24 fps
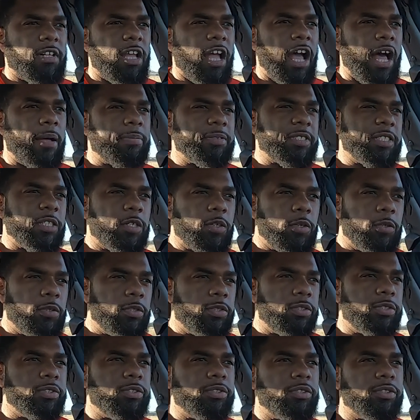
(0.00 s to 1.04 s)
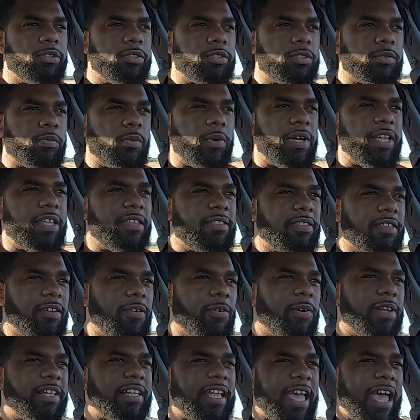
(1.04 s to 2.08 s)
obstacles with
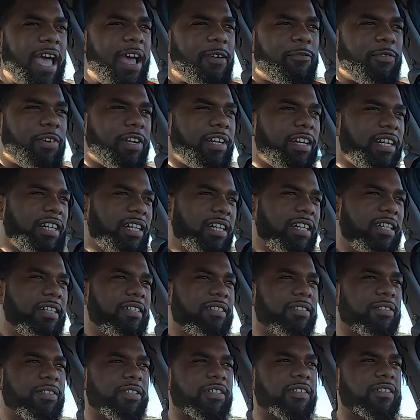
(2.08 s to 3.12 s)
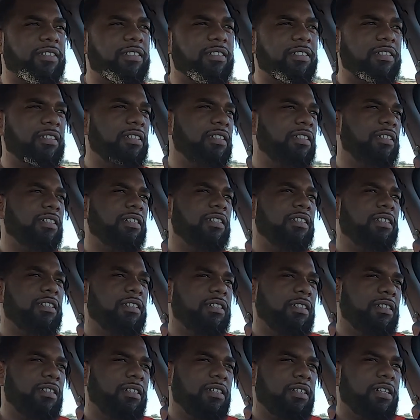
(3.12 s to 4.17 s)
going to Africa, or
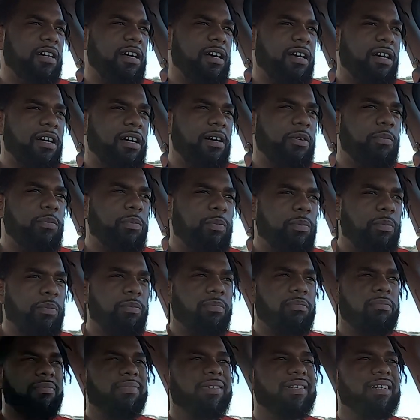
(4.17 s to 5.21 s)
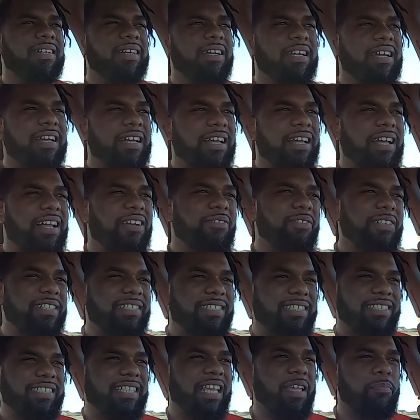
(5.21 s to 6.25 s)
I don't want
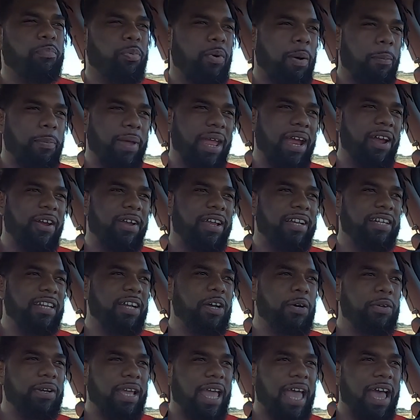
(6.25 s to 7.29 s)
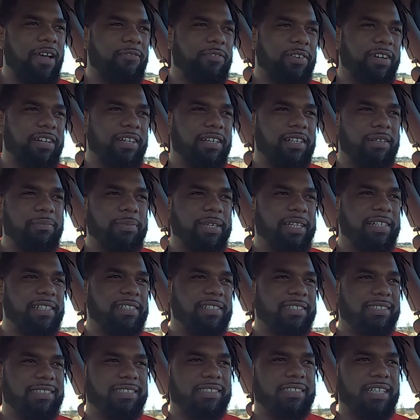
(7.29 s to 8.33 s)
to just say preparing to go to Africa,
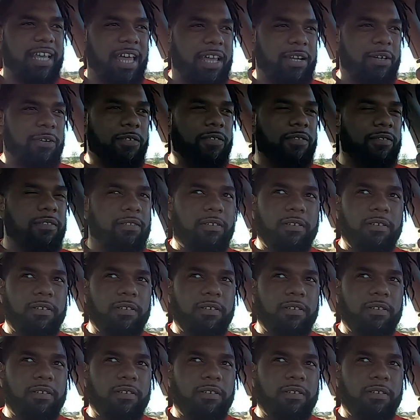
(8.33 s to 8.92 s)
because I don't